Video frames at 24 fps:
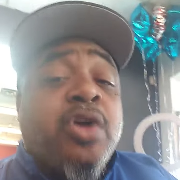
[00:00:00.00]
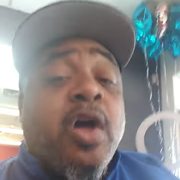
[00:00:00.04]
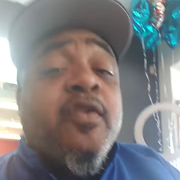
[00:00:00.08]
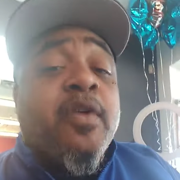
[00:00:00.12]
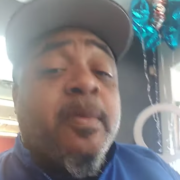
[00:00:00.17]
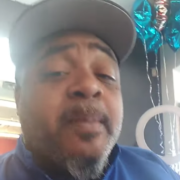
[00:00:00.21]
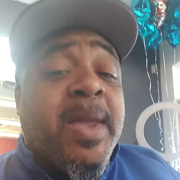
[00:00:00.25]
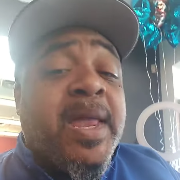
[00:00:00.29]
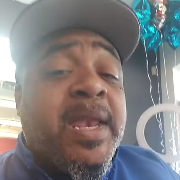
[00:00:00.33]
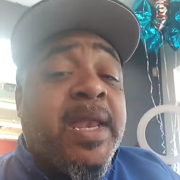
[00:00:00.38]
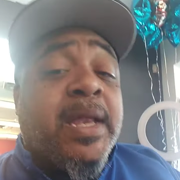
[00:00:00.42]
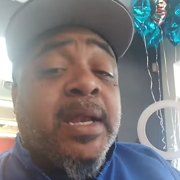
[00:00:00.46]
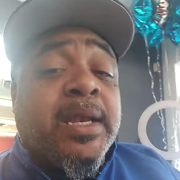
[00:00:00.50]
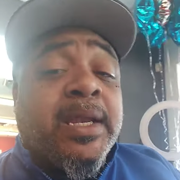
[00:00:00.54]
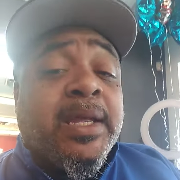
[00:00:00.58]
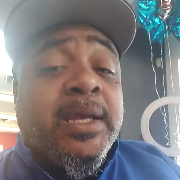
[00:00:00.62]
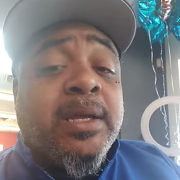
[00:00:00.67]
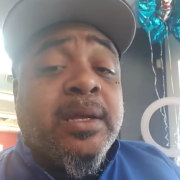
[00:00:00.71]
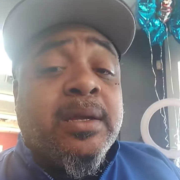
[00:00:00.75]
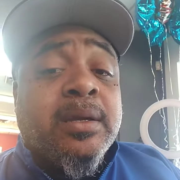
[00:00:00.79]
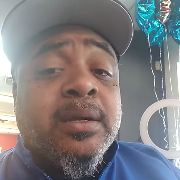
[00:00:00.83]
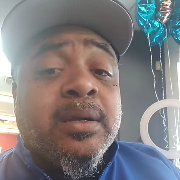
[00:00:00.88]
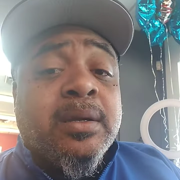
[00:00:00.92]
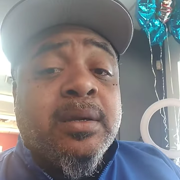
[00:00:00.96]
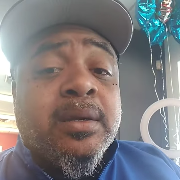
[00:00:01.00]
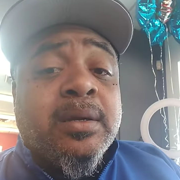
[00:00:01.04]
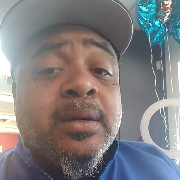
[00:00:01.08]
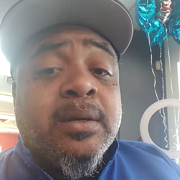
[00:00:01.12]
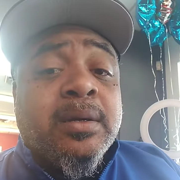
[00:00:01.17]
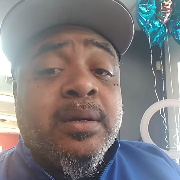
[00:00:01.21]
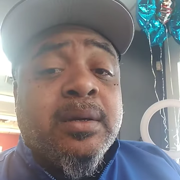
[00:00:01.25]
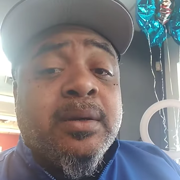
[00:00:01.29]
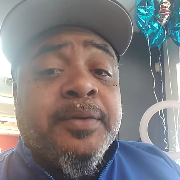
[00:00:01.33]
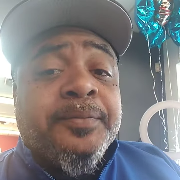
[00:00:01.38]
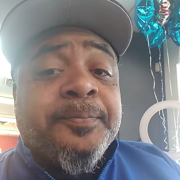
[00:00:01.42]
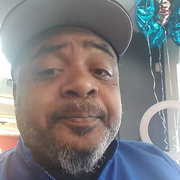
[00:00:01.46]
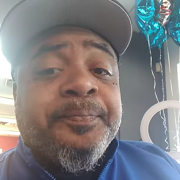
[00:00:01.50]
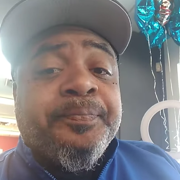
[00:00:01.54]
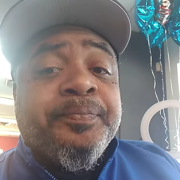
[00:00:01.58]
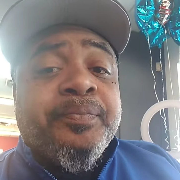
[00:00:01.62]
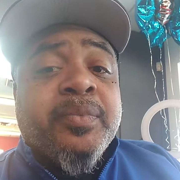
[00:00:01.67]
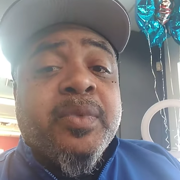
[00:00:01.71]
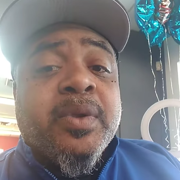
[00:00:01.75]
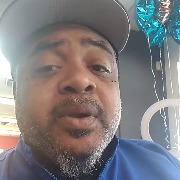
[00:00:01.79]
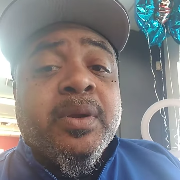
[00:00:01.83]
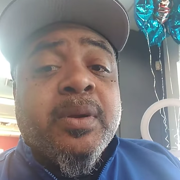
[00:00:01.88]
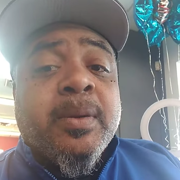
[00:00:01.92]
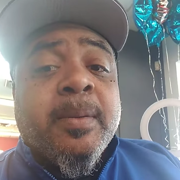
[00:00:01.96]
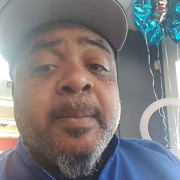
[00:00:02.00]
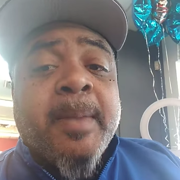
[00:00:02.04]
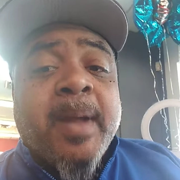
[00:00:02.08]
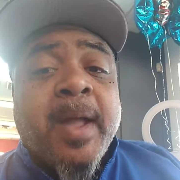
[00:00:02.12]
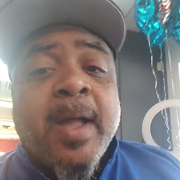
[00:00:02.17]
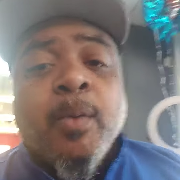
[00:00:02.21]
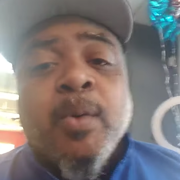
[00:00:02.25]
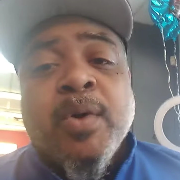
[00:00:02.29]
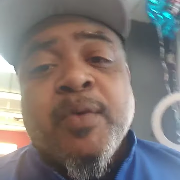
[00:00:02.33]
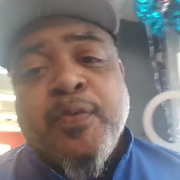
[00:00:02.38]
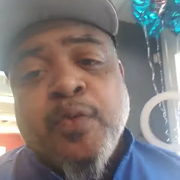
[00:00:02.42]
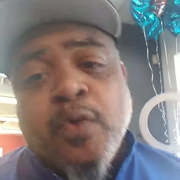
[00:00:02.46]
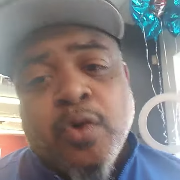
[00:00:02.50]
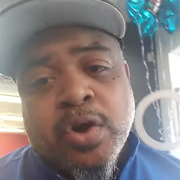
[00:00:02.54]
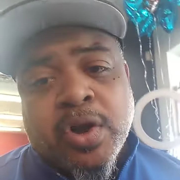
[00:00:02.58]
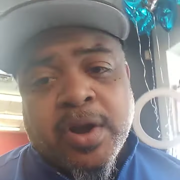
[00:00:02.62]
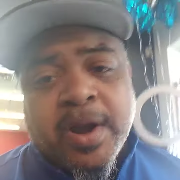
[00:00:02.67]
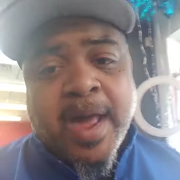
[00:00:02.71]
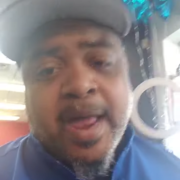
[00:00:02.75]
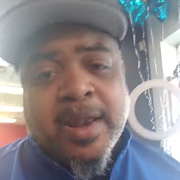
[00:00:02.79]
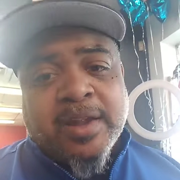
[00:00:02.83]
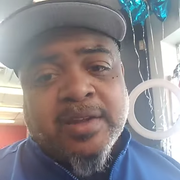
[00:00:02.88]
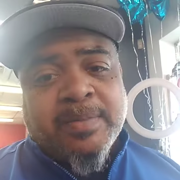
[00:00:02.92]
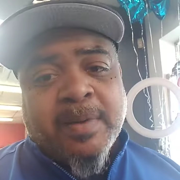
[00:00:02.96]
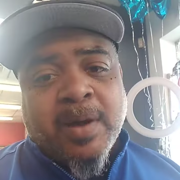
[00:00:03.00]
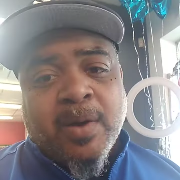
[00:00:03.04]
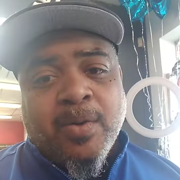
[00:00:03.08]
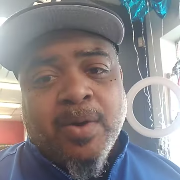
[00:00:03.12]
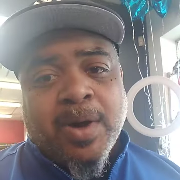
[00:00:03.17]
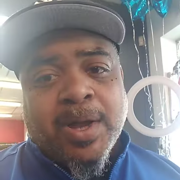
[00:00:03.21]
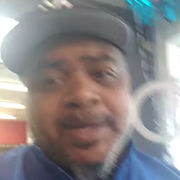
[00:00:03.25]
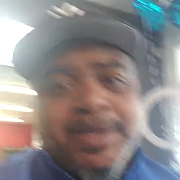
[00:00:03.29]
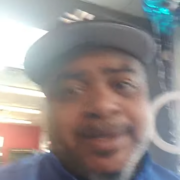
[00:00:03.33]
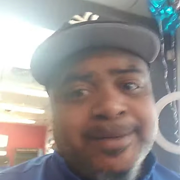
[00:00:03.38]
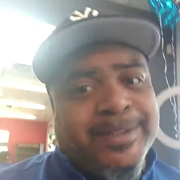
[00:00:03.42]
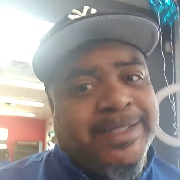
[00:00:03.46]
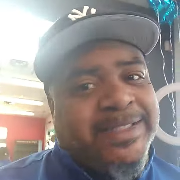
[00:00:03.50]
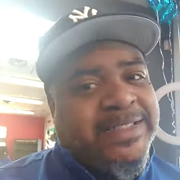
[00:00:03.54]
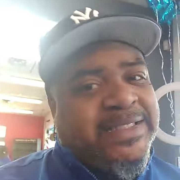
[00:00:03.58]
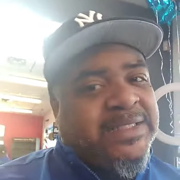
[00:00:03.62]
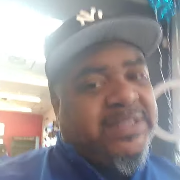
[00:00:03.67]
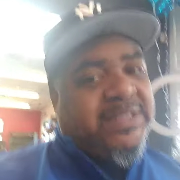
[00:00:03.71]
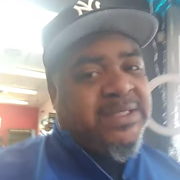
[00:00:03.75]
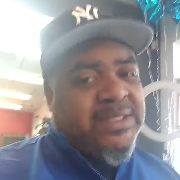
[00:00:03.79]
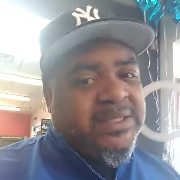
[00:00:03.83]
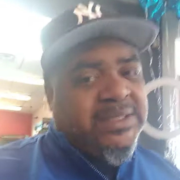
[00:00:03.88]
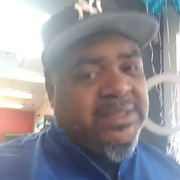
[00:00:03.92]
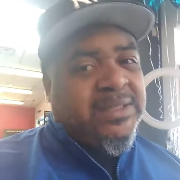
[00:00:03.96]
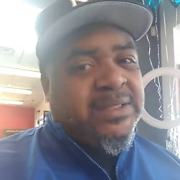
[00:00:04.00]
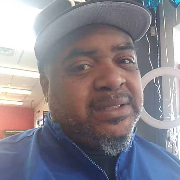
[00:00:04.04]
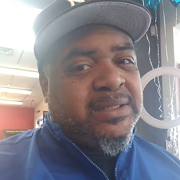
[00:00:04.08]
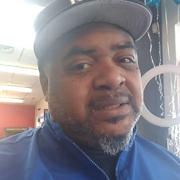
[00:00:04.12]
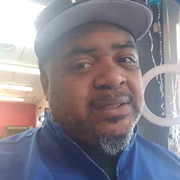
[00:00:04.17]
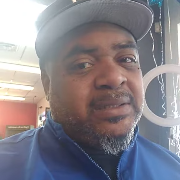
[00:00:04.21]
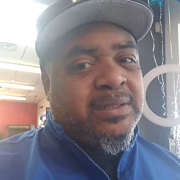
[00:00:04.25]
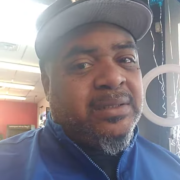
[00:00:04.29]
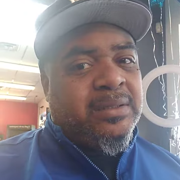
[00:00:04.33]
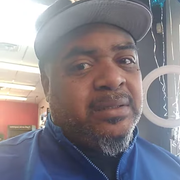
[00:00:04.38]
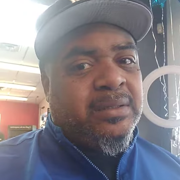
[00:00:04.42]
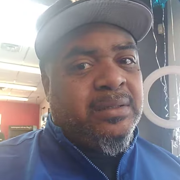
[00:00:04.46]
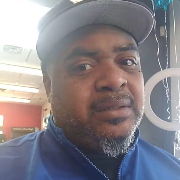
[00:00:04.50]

off immediately with $400 in my wallet. Ugh.